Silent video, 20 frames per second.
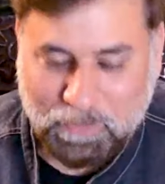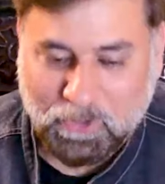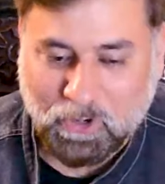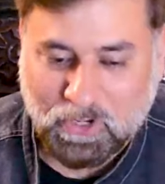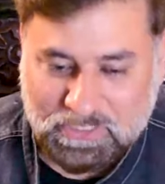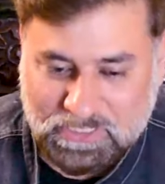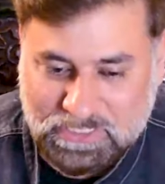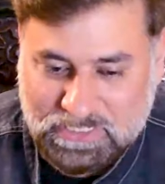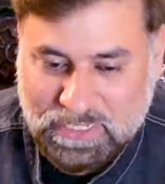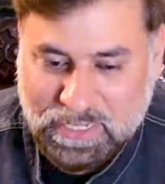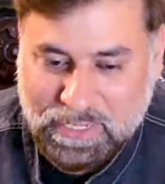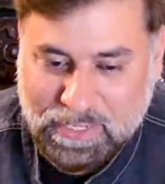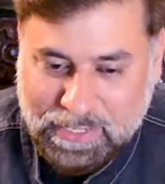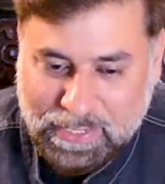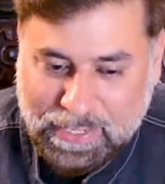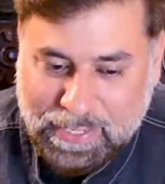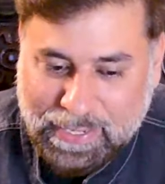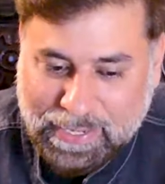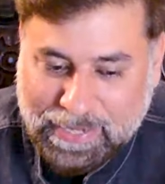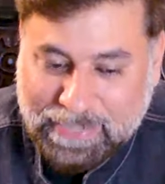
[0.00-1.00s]
because
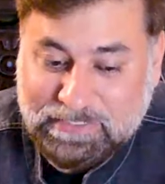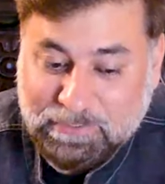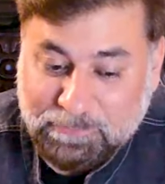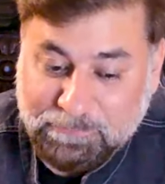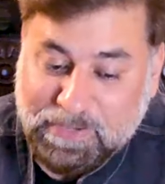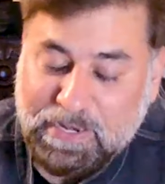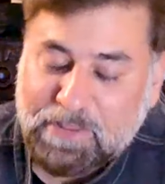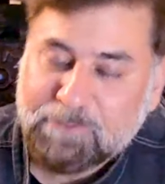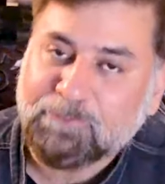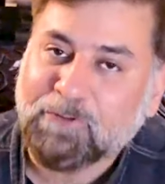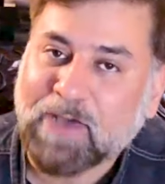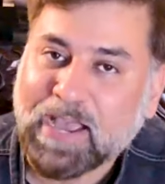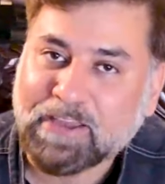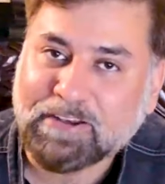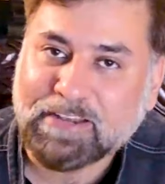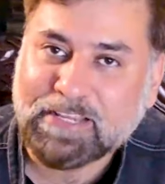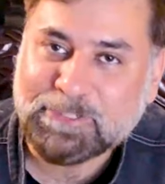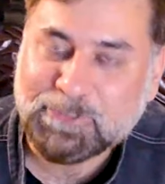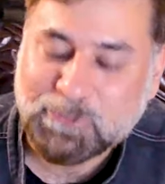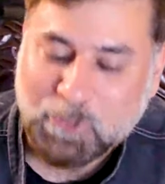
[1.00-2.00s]
it's a very
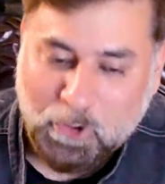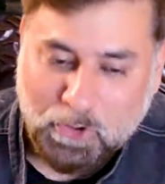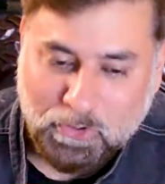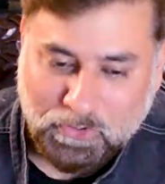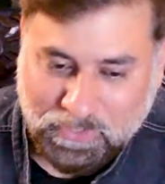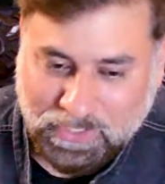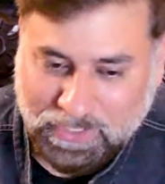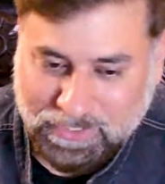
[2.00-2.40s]
fiery song.